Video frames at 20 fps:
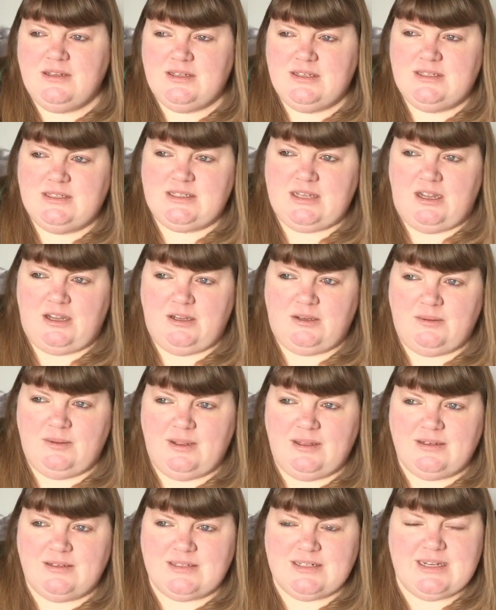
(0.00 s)
So,
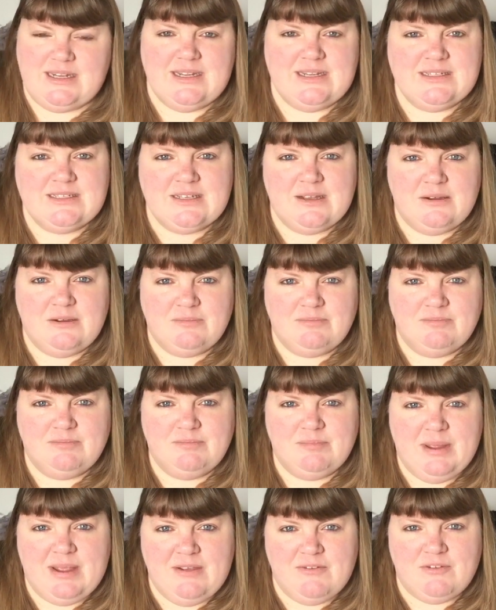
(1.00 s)
and it's a
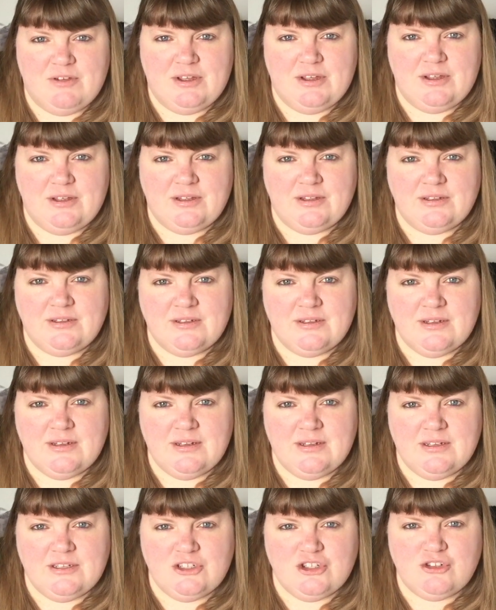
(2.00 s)
bit of a
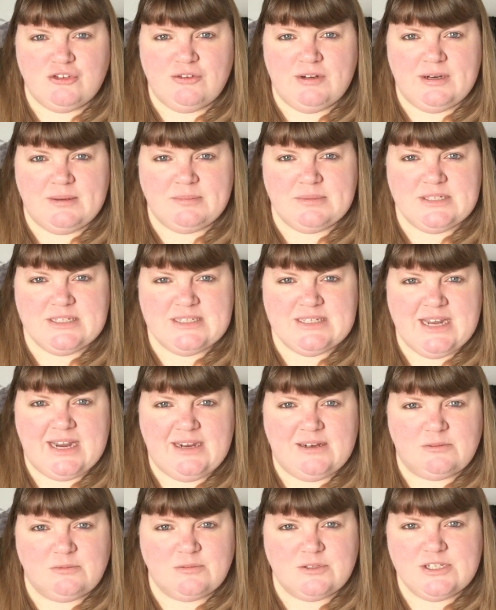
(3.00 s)
trip to
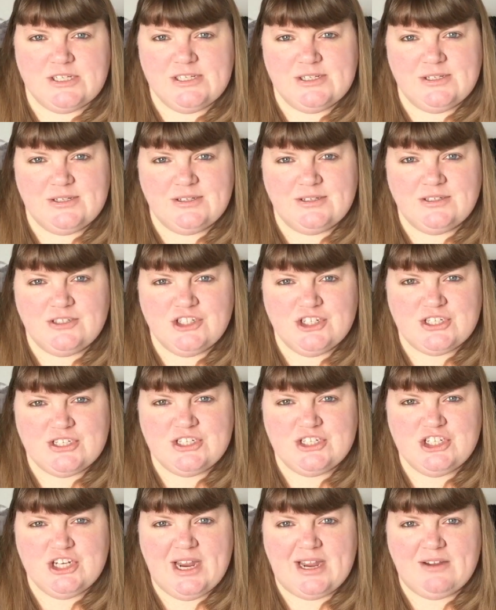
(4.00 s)
town just
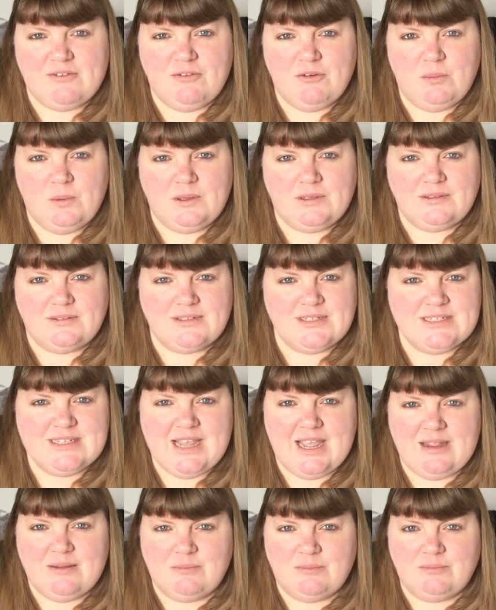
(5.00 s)
to check for one
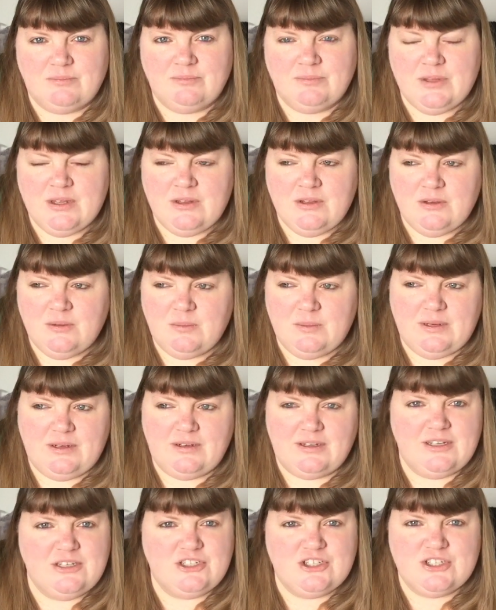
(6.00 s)
skein when
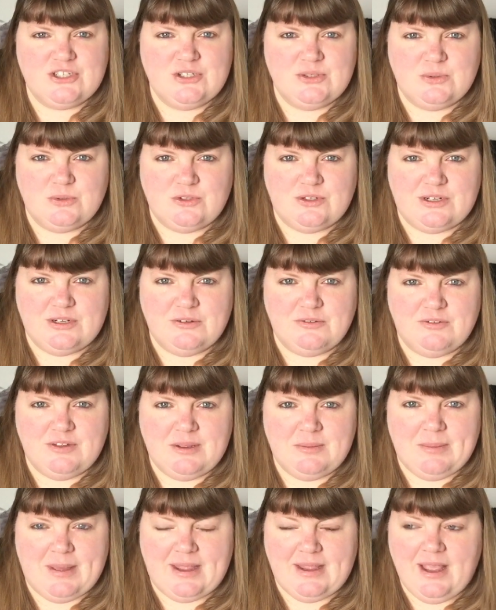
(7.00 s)
I could just order it off
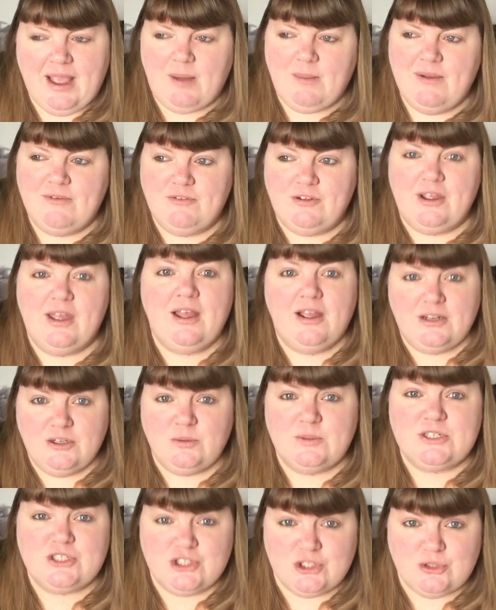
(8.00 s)
eBay. However, I
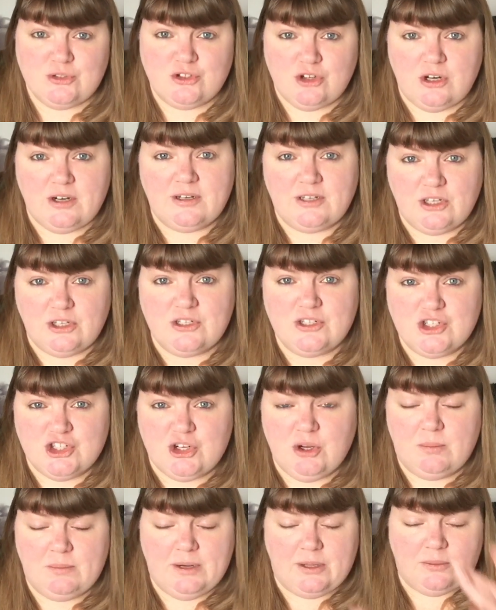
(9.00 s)
always do try and
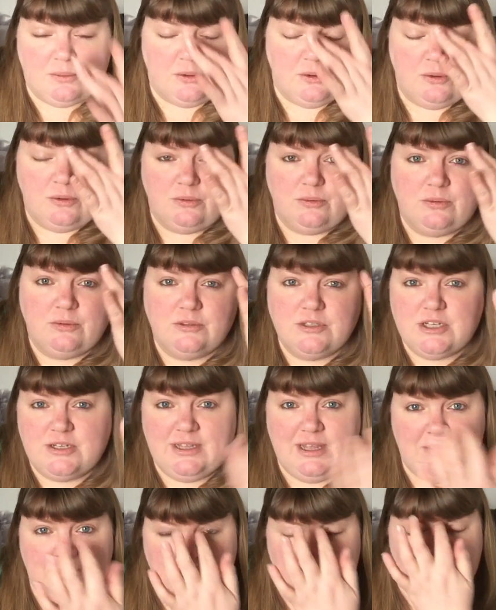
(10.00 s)
shop local, don't
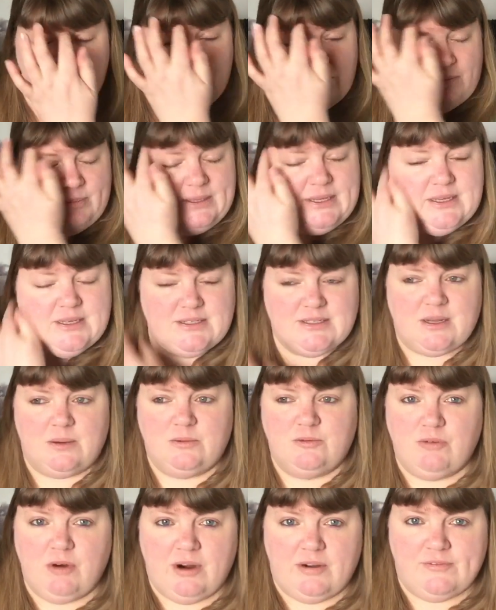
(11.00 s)
get me wrong, because I
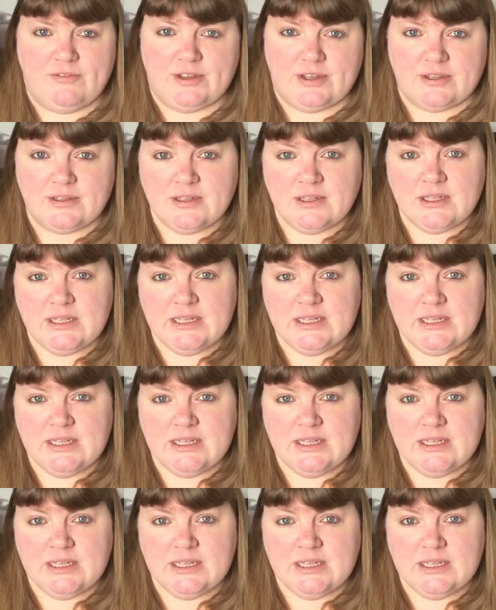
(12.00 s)
would rather